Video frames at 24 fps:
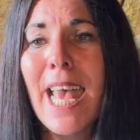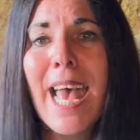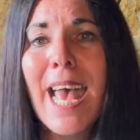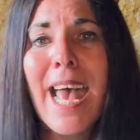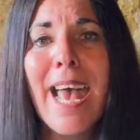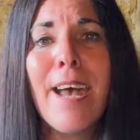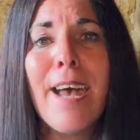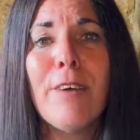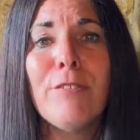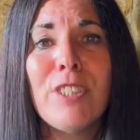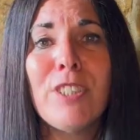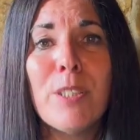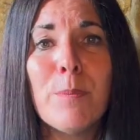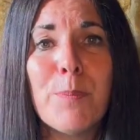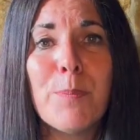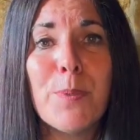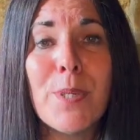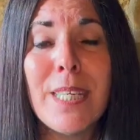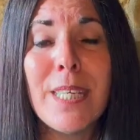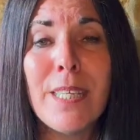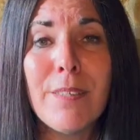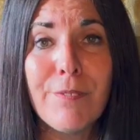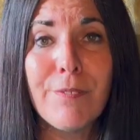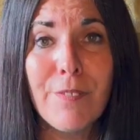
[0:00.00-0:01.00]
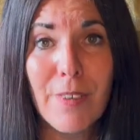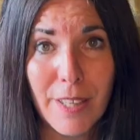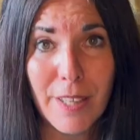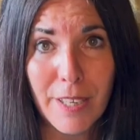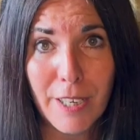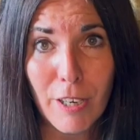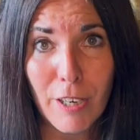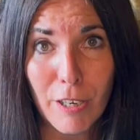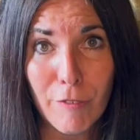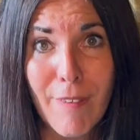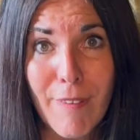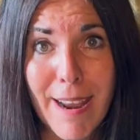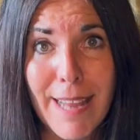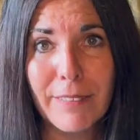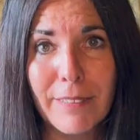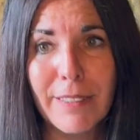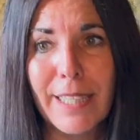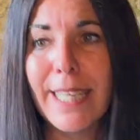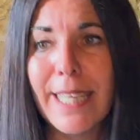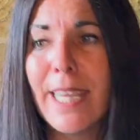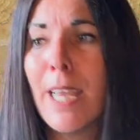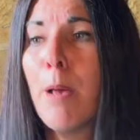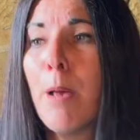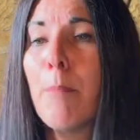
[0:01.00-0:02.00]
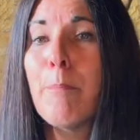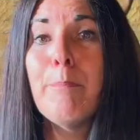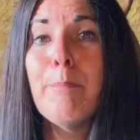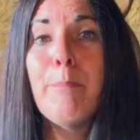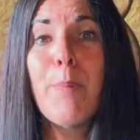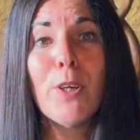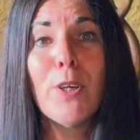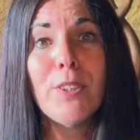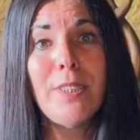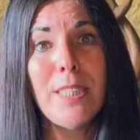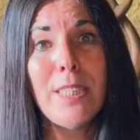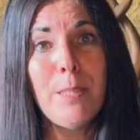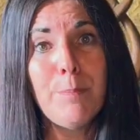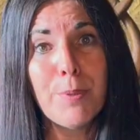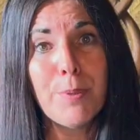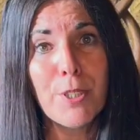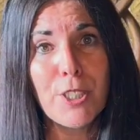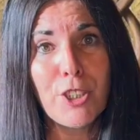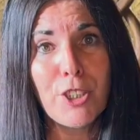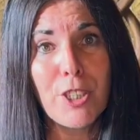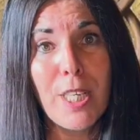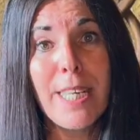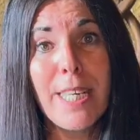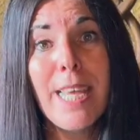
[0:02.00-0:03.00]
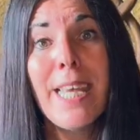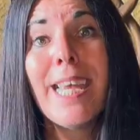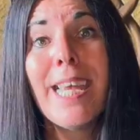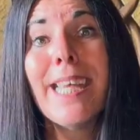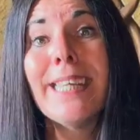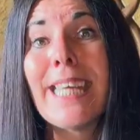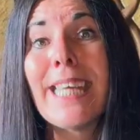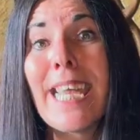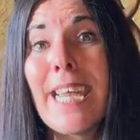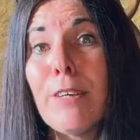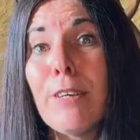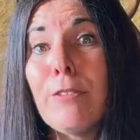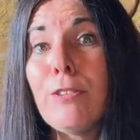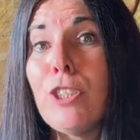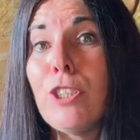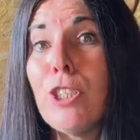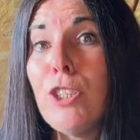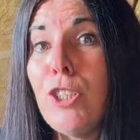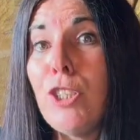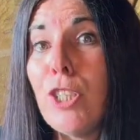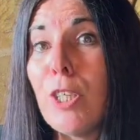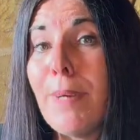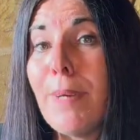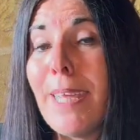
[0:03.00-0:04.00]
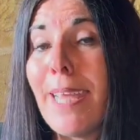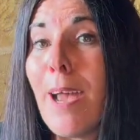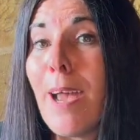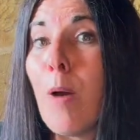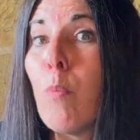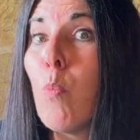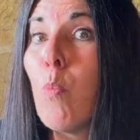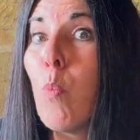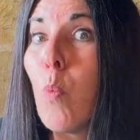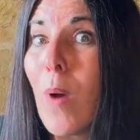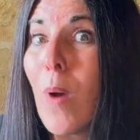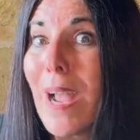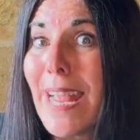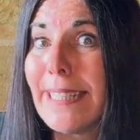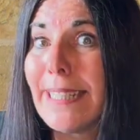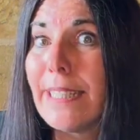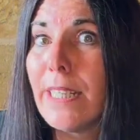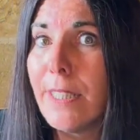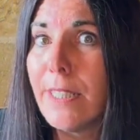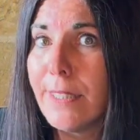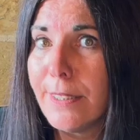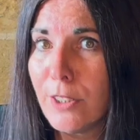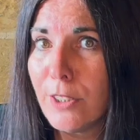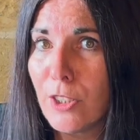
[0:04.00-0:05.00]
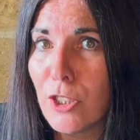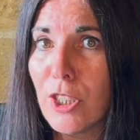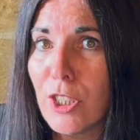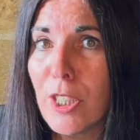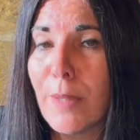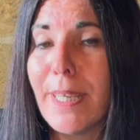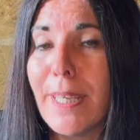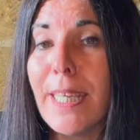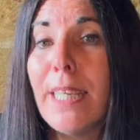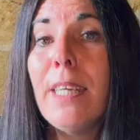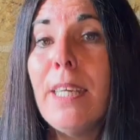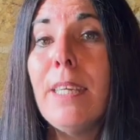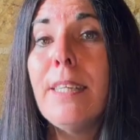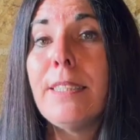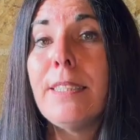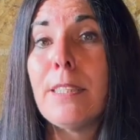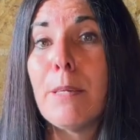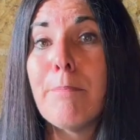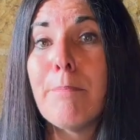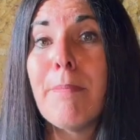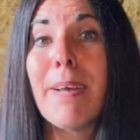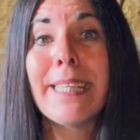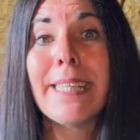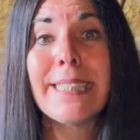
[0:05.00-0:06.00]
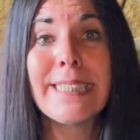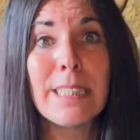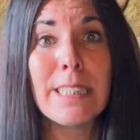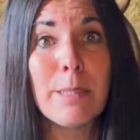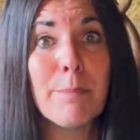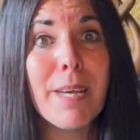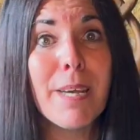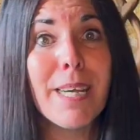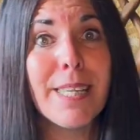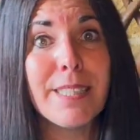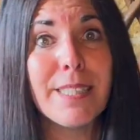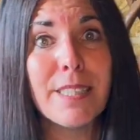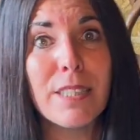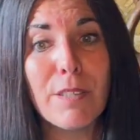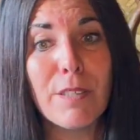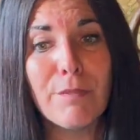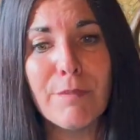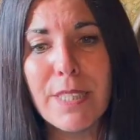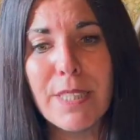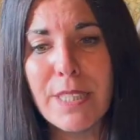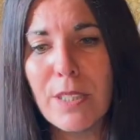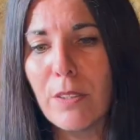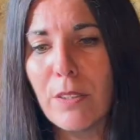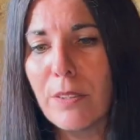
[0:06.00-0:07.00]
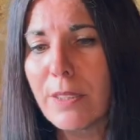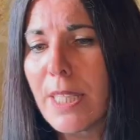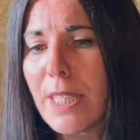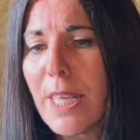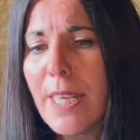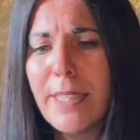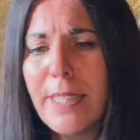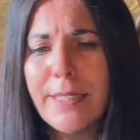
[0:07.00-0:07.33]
How to breathe correctly, body brushing, and how to do it and when to do it to maximize results.